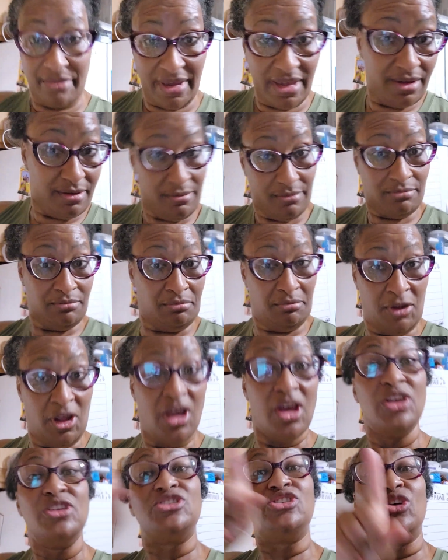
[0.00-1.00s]
to me.
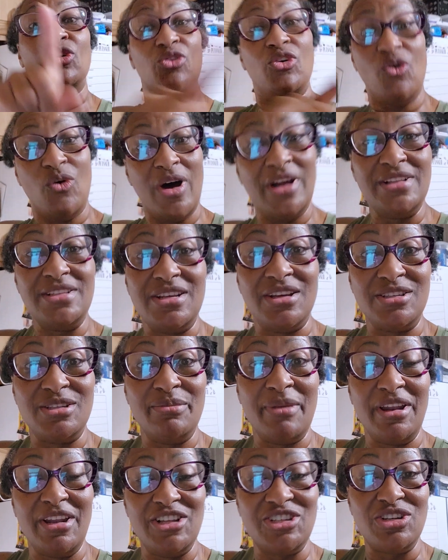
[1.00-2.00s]
So go out and tell
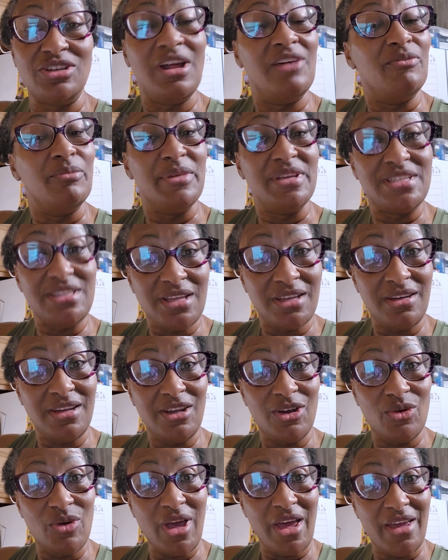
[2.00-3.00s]
somebody that you love them. It's
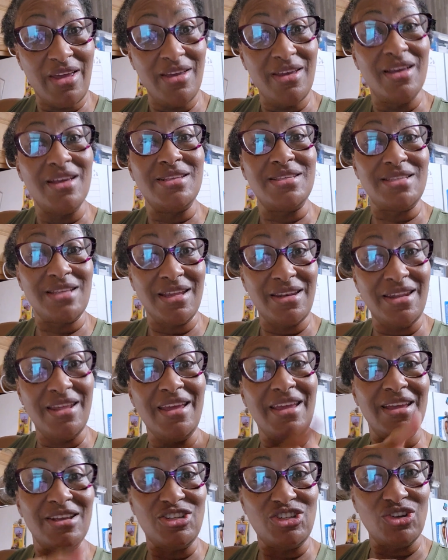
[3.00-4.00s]
Sunday, okay? It's
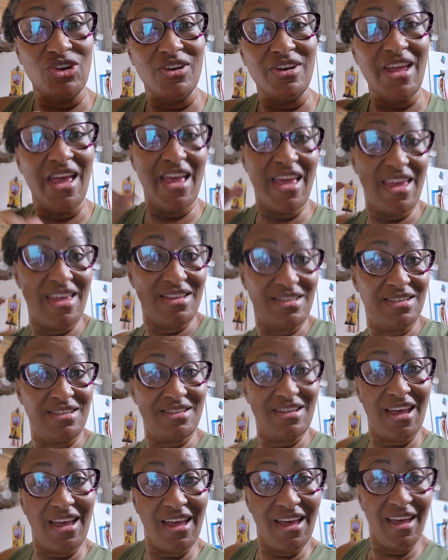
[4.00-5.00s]
Sunday. It's your day. It's
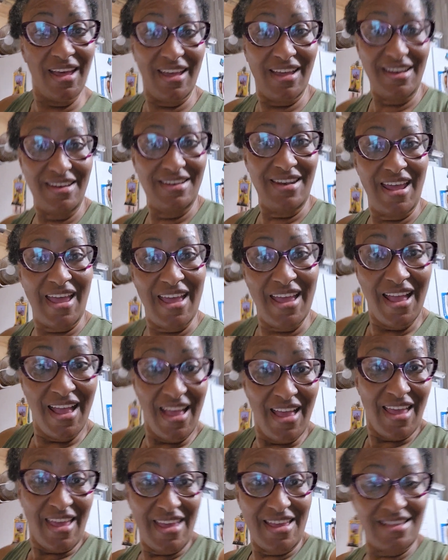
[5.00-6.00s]
Sunday.
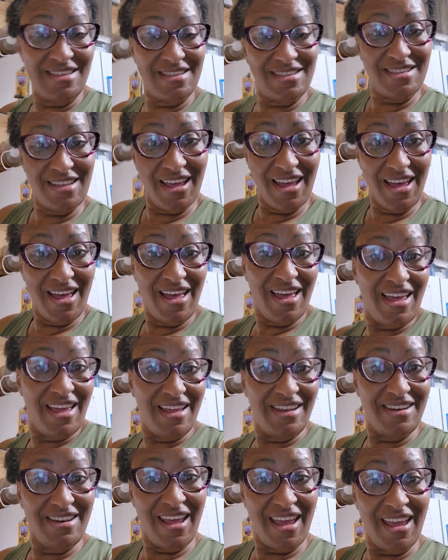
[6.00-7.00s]
It's
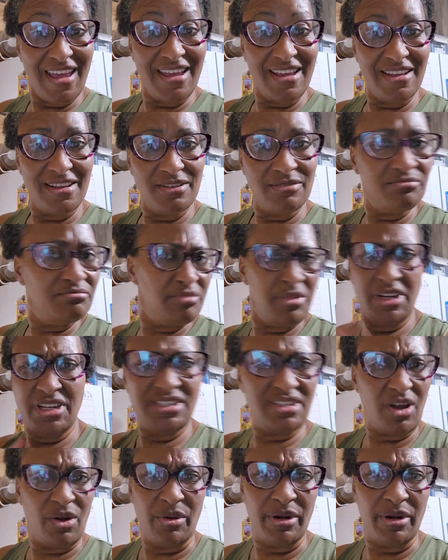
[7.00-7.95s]
Sunday but it's